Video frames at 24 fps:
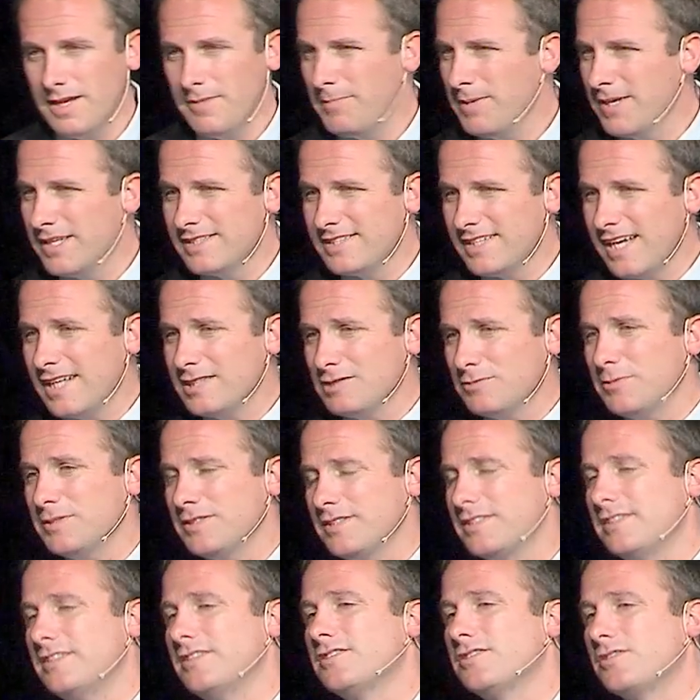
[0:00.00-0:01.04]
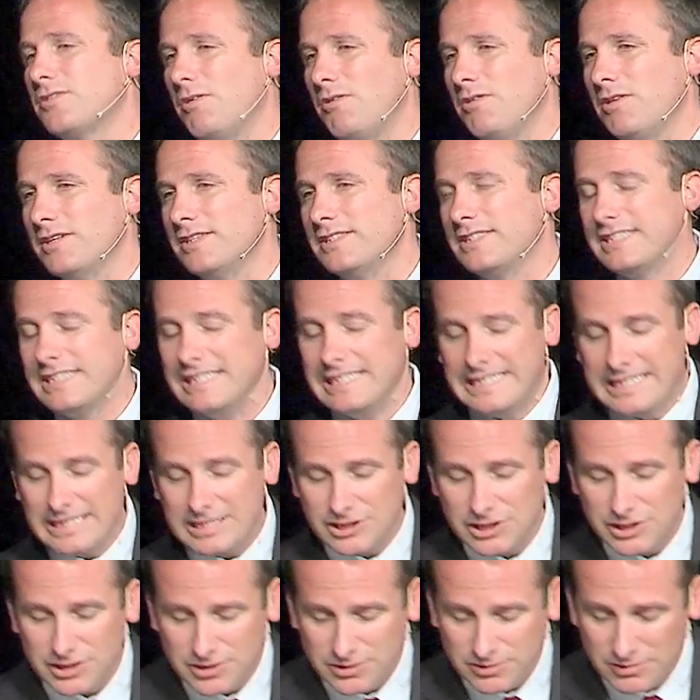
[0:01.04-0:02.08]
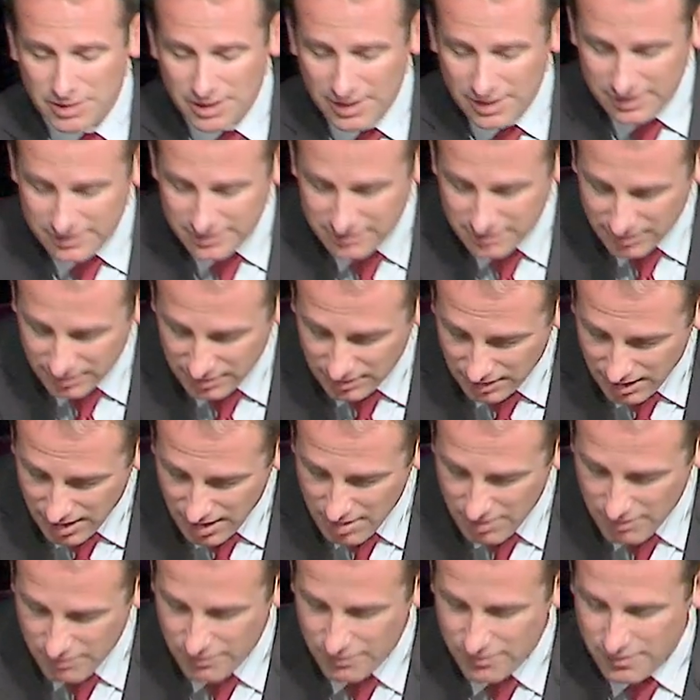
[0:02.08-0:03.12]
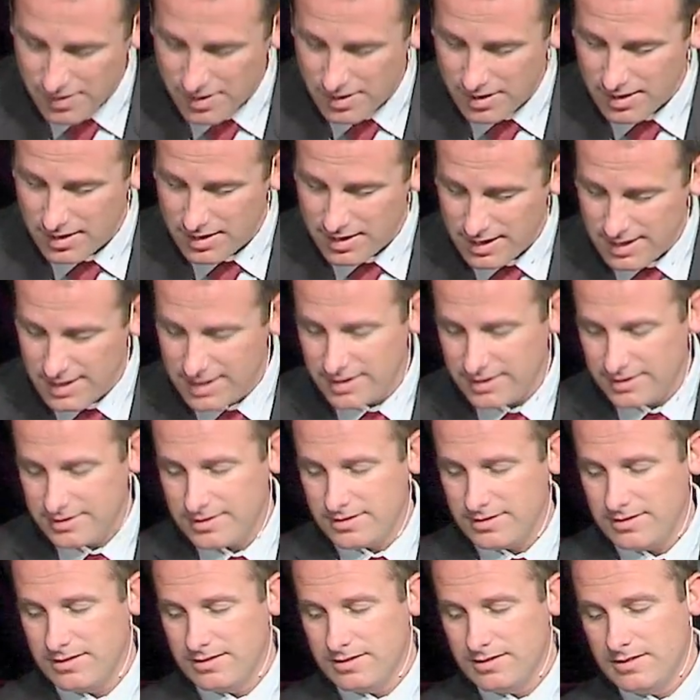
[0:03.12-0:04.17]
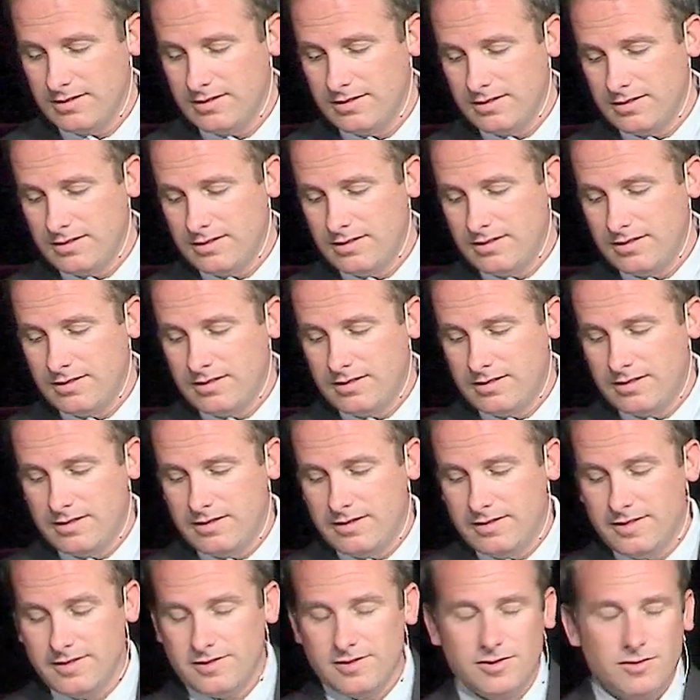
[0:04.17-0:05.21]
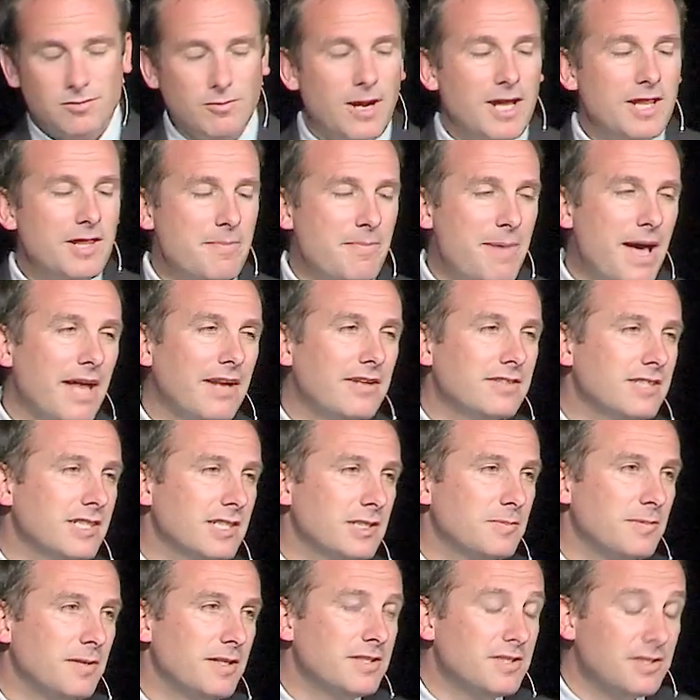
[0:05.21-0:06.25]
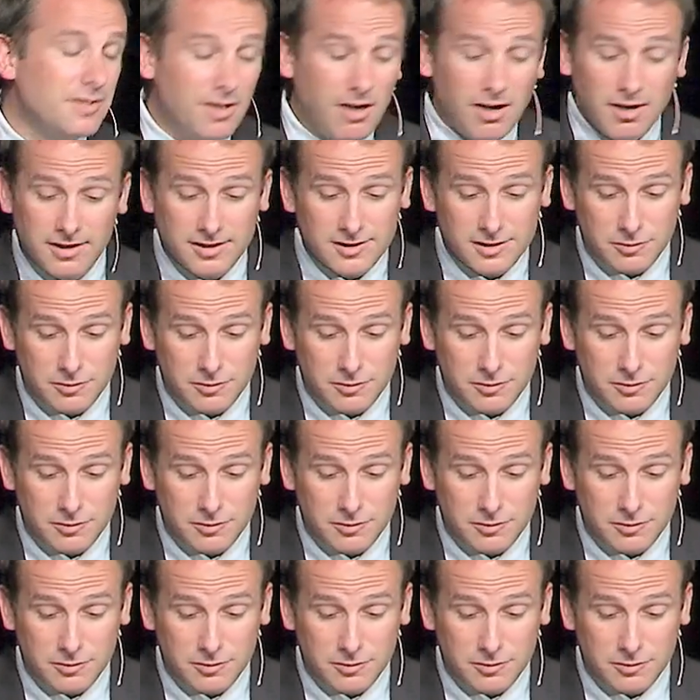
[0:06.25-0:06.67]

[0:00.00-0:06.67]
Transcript: Because that's what sin's goal is to get you to love it. This is why the battle takes place in the heart.